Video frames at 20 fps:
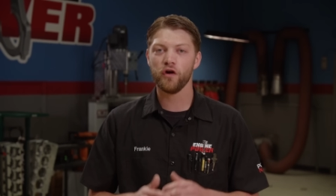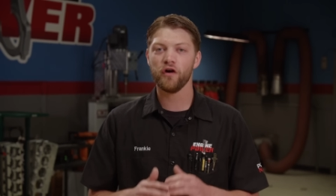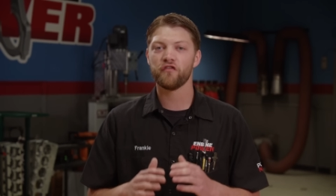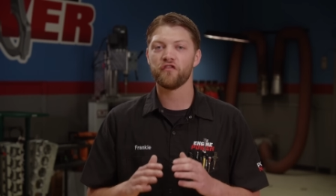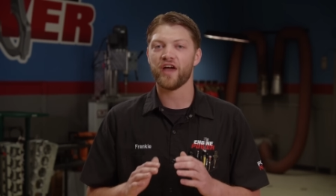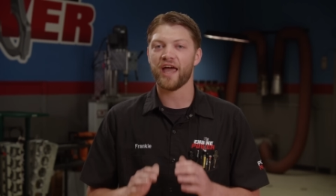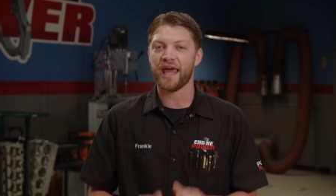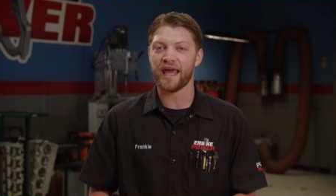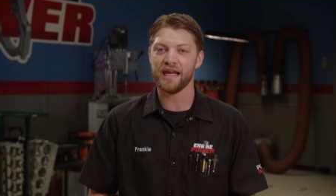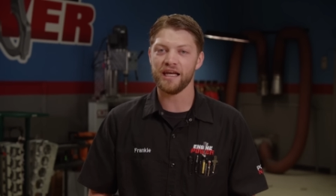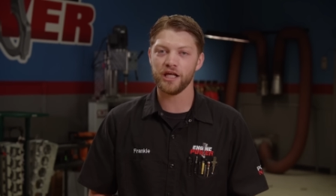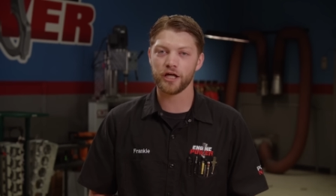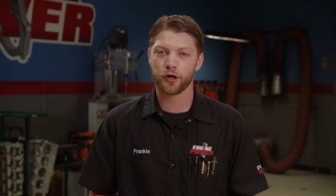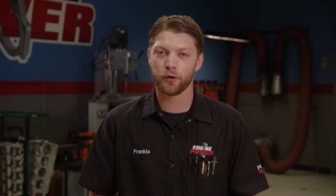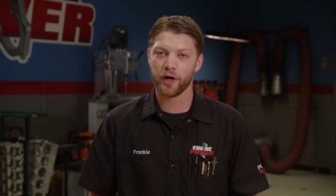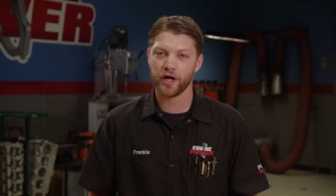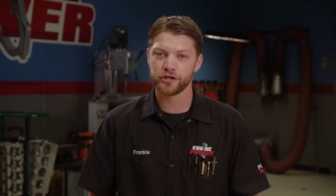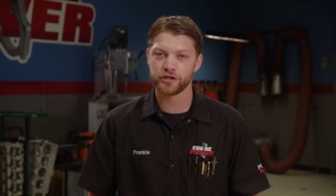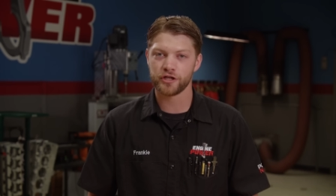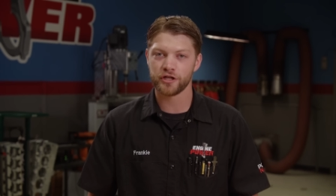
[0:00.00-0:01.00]
you have any
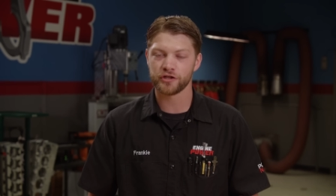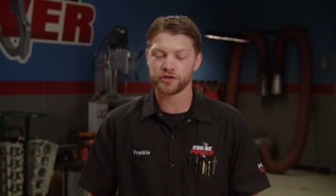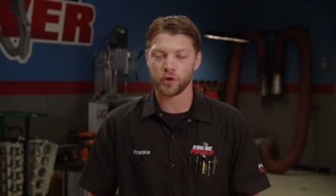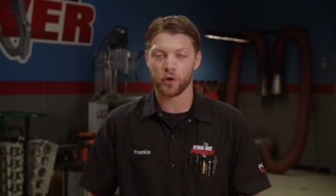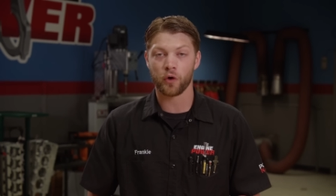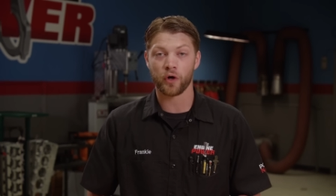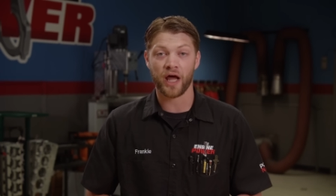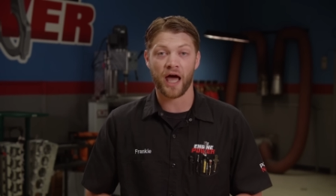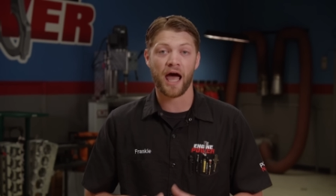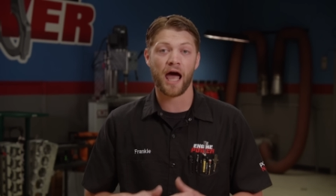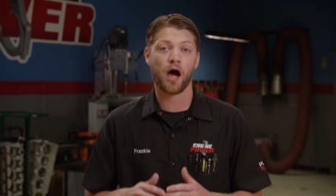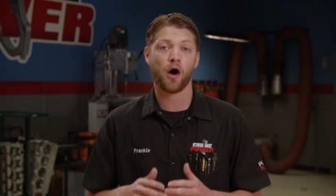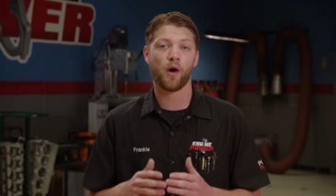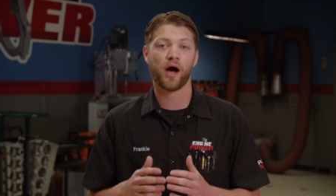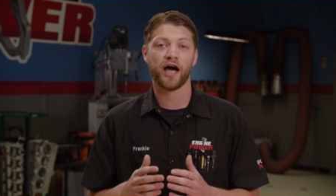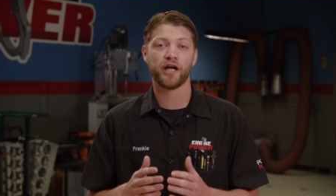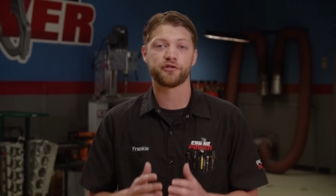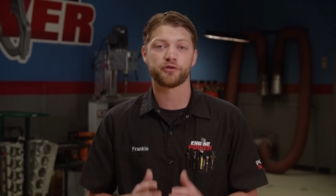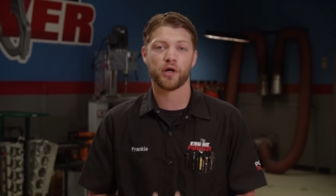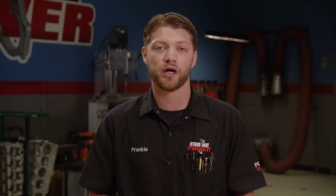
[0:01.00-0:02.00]
questions on how
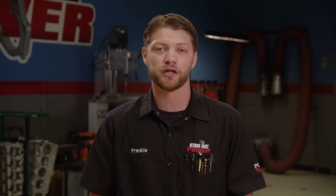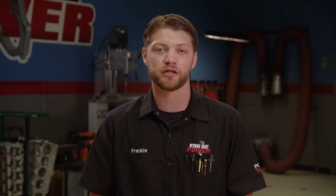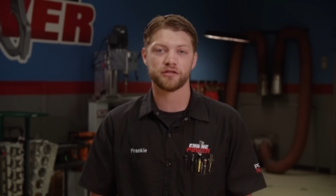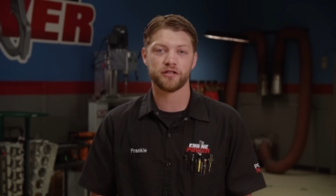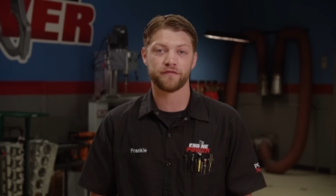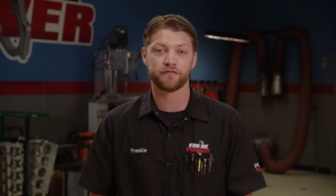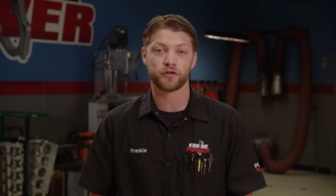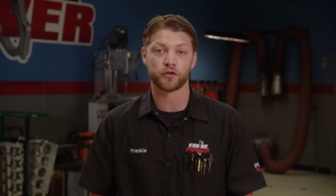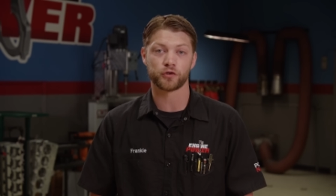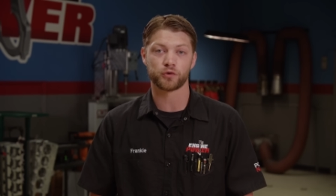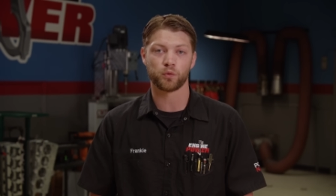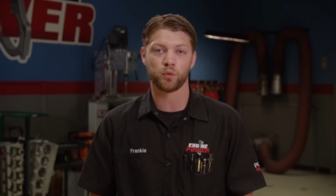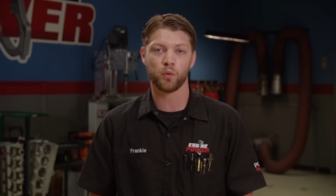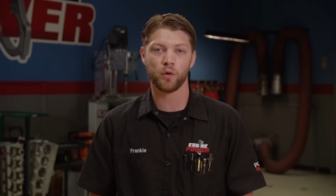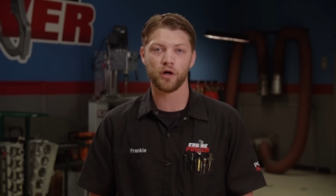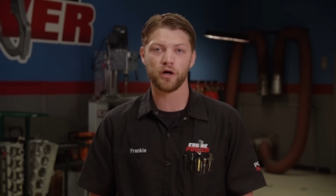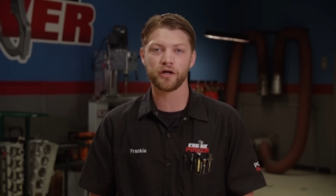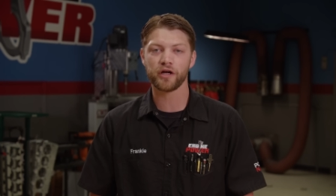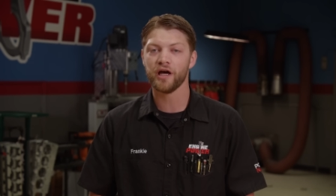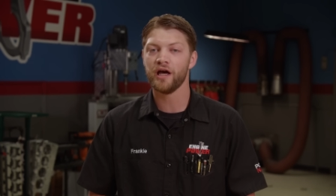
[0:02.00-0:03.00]
hydraulic lifters
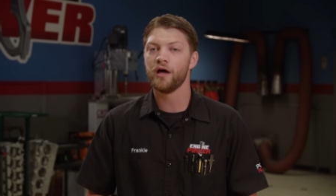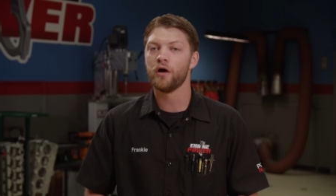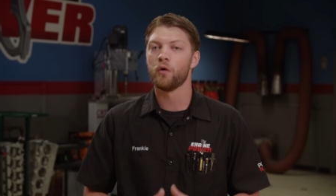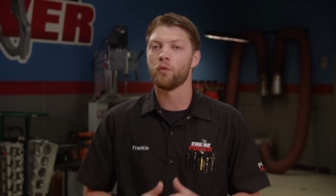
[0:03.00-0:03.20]
work,